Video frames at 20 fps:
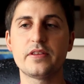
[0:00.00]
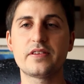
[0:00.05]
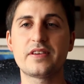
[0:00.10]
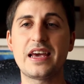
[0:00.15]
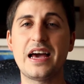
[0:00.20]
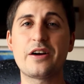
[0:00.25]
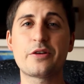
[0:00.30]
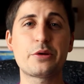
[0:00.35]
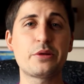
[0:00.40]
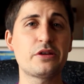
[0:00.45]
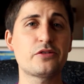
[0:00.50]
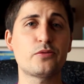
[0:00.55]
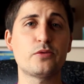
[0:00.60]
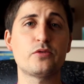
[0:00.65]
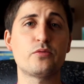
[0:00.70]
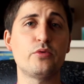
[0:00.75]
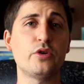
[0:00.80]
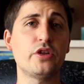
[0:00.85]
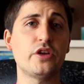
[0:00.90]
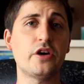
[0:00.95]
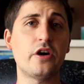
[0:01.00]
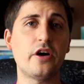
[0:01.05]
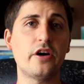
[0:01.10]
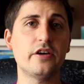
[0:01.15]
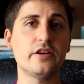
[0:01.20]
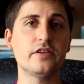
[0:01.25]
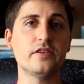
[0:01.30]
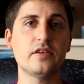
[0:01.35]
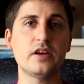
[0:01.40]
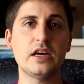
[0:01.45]
Calculus was really
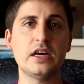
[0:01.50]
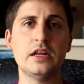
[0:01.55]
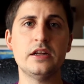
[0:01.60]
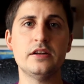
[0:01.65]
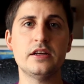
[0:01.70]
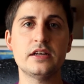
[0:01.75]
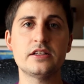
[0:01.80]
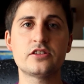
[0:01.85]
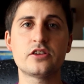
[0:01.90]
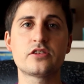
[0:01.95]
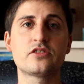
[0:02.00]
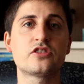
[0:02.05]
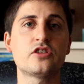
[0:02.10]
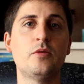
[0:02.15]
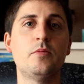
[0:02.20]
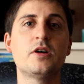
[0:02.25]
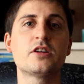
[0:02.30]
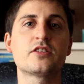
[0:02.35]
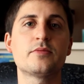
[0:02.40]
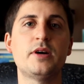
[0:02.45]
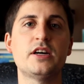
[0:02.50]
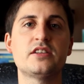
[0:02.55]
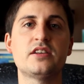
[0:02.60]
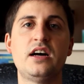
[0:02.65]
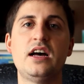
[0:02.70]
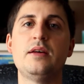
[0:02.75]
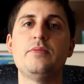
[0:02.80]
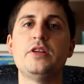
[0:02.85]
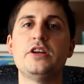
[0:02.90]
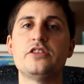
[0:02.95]
hard, and it took so much of my
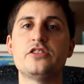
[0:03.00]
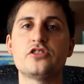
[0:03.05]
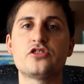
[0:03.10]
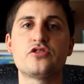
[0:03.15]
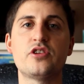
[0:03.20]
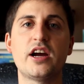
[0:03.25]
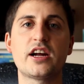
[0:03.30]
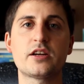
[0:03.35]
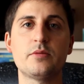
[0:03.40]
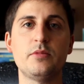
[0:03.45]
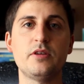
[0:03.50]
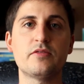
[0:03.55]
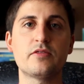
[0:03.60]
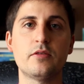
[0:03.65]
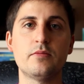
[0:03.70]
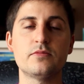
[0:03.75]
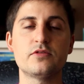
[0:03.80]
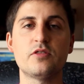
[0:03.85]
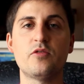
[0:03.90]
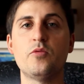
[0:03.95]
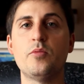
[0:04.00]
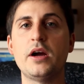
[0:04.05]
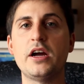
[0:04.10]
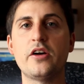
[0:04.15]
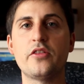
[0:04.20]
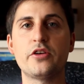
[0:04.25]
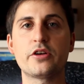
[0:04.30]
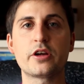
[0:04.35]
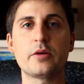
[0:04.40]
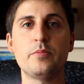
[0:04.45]
time that it distracted me from some of my
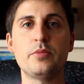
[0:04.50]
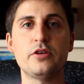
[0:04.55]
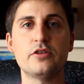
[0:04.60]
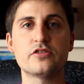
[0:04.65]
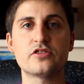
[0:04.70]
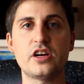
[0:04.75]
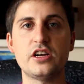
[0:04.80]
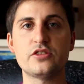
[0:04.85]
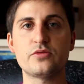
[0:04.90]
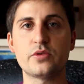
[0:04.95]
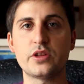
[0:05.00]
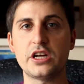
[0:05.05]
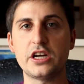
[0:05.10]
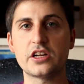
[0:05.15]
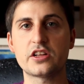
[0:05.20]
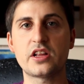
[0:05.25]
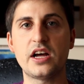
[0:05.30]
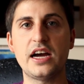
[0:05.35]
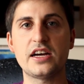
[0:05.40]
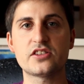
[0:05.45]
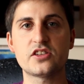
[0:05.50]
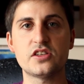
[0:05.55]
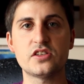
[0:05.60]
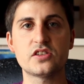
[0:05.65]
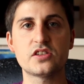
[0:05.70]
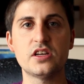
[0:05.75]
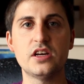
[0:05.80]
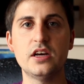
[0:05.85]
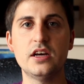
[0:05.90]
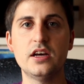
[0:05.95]
other computer science related
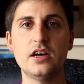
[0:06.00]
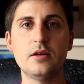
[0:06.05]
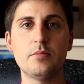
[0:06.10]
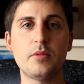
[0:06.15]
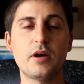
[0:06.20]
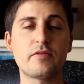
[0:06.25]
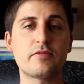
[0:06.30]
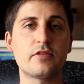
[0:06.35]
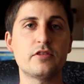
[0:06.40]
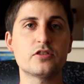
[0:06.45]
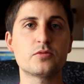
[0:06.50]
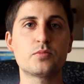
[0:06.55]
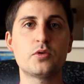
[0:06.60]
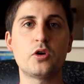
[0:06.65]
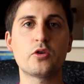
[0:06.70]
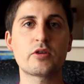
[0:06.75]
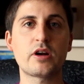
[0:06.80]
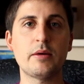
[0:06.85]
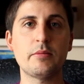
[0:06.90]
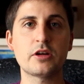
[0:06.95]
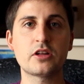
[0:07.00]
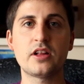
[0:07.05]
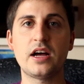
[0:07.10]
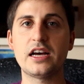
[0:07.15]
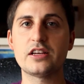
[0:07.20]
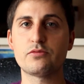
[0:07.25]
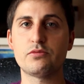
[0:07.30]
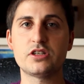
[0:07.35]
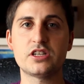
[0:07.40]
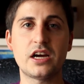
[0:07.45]
classes my first programming
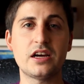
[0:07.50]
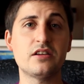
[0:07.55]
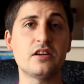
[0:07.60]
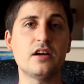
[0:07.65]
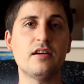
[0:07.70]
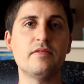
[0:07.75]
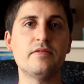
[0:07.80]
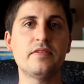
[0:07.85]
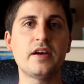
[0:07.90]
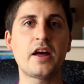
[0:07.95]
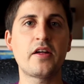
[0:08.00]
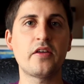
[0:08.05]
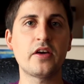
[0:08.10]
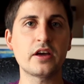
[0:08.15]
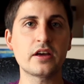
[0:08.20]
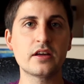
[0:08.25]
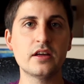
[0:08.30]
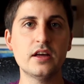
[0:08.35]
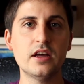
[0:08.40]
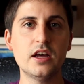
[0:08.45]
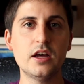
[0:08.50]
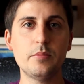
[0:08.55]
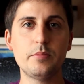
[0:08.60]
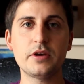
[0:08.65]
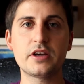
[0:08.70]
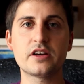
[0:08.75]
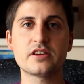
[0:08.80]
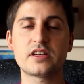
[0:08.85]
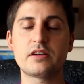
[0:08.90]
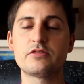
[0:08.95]
class, which I ended up failing
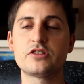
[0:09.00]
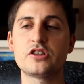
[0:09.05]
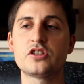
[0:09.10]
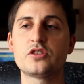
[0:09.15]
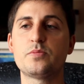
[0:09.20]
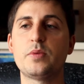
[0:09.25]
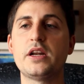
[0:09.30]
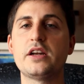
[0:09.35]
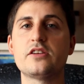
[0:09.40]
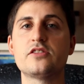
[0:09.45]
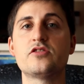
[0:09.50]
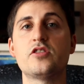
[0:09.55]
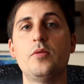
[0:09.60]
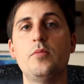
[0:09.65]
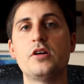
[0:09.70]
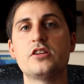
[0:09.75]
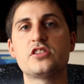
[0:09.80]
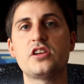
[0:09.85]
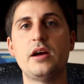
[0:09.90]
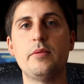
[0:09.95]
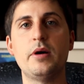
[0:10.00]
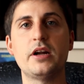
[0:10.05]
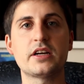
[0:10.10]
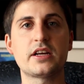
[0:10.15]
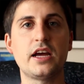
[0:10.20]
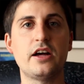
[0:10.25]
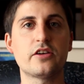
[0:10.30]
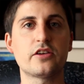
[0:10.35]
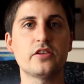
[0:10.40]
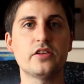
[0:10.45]
because I was just spending so much time on
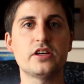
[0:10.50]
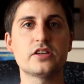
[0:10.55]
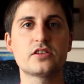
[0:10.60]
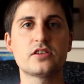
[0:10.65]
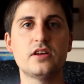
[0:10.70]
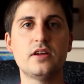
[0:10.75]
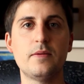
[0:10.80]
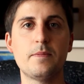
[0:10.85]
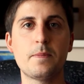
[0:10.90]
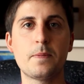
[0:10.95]
calculus.